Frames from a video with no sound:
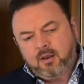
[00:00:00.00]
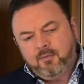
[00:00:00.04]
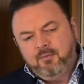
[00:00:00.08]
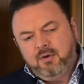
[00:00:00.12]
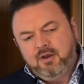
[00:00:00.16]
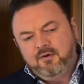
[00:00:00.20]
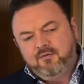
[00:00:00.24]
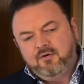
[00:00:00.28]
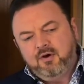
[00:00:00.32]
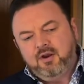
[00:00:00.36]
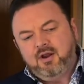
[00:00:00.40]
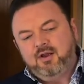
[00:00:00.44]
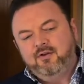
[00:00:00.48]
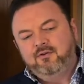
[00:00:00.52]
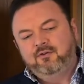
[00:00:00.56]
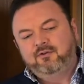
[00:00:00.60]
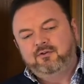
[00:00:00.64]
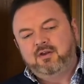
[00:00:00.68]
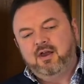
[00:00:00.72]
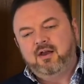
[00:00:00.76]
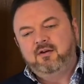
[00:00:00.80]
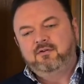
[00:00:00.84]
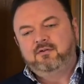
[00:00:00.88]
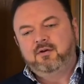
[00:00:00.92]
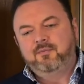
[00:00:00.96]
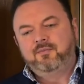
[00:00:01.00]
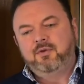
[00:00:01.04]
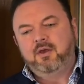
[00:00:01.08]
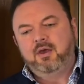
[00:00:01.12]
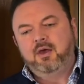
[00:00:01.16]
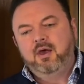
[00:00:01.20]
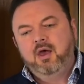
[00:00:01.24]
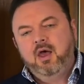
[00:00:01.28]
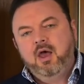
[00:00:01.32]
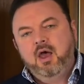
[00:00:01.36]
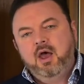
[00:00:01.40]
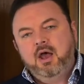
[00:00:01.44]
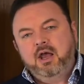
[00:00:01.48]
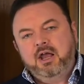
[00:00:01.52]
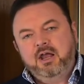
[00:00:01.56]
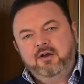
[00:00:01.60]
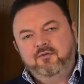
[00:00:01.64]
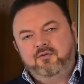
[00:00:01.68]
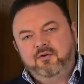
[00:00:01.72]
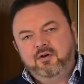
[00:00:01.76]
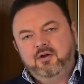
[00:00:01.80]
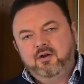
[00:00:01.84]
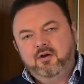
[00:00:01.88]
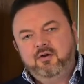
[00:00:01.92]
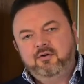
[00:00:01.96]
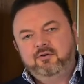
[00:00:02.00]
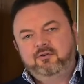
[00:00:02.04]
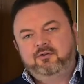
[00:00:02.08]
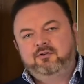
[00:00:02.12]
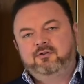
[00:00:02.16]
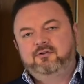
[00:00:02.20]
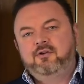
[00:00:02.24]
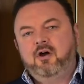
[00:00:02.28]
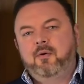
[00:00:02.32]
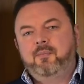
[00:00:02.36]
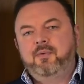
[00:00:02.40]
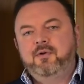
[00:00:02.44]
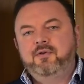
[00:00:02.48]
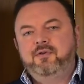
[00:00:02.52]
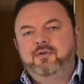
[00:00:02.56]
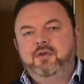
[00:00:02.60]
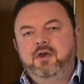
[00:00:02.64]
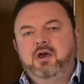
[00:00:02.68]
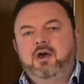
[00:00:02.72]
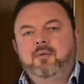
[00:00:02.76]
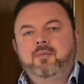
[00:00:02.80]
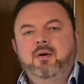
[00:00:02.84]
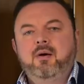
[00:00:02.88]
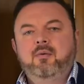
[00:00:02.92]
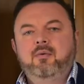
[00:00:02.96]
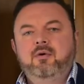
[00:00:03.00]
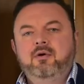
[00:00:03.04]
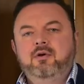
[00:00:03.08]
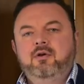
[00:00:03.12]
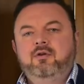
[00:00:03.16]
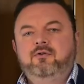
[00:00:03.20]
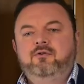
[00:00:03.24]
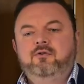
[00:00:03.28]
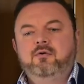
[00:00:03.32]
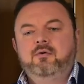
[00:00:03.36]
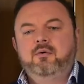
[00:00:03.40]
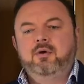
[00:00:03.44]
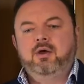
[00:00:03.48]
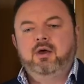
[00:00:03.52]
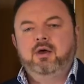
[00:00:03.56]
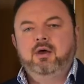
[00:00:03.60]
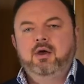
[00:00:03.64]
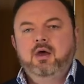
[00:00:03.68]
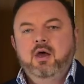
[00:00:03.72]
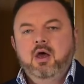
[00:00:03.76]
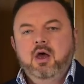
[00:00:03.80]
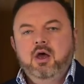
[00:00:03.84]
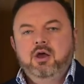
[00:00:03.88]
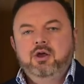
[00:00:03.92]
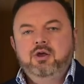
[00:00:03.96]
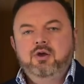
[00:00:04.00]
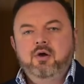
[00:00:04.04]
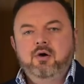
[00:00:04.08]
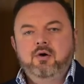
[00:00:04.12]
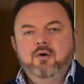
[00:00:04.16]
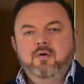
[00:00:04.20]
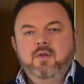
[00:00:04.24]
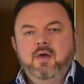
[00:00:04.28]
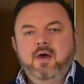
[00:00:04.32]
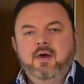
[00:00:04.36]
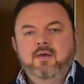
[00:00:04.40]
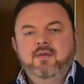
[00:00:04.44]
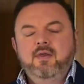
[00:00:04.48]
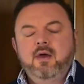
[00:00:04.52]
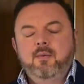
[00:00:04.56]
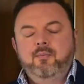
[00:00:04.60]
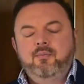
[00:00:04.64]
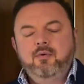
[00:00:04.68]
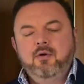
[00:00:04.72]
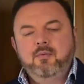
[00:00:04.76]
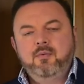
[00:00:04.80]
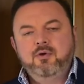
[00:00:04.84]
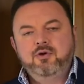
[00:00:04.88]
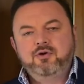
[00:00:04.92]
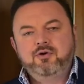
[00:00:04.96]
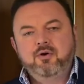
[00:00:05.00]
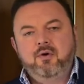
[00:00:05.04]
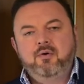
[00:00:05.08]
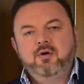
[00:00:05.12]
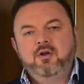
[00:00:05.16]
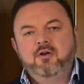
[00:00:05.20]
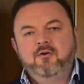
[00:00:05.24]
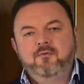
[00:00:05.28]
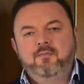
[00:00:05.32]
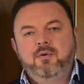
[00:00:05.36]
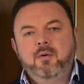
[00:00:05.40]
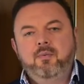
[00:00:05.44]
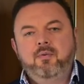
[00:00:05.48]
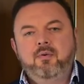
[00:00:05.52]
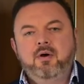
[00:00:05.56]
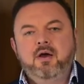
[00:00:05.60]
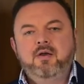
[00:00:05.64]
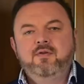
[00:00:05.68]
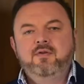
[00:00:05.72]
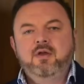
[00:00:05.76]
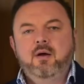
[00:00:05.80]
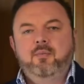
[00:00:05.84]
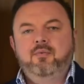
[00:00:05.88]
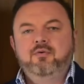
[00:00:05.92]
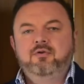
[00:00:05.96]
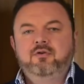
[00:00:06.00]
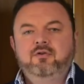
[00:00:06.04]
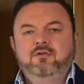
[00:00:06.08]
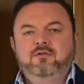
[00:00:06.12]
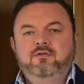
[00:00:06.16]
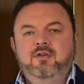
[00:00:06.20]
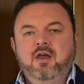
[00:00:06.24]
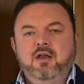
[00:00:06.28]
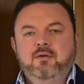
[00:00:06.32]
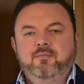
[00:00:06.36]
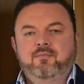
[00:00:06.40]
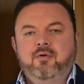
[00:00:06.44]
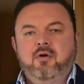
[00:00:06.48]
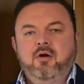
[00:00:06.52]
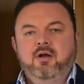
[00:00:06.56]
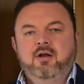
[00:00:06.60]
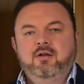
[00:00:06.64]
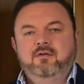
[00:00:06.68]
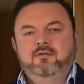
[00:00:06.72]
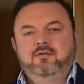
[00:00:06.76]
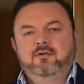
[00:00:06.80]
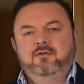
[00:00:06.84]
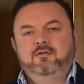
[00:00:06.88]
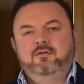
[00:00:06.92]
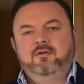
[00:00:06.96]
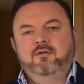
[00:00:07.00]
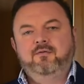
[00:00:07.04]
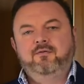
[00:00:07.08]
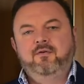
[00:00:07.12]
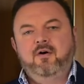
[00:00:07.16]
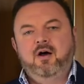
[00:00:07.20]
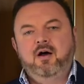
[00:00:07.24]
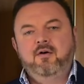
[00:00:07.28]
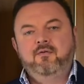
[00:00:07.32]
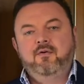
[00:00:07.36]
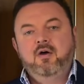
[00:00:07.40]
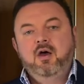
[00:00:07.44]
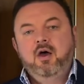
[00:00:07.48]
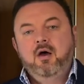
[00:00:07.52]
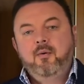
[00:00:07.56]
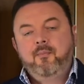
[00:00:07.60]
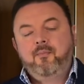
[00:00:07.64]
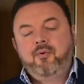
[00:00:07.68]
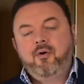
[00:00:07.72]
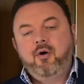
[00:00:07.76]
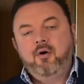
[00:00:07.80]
But you've got to understand something. If you don't stop and think about what you're doing, you're going to end up where the majority of people end up, which is dead broke at 65.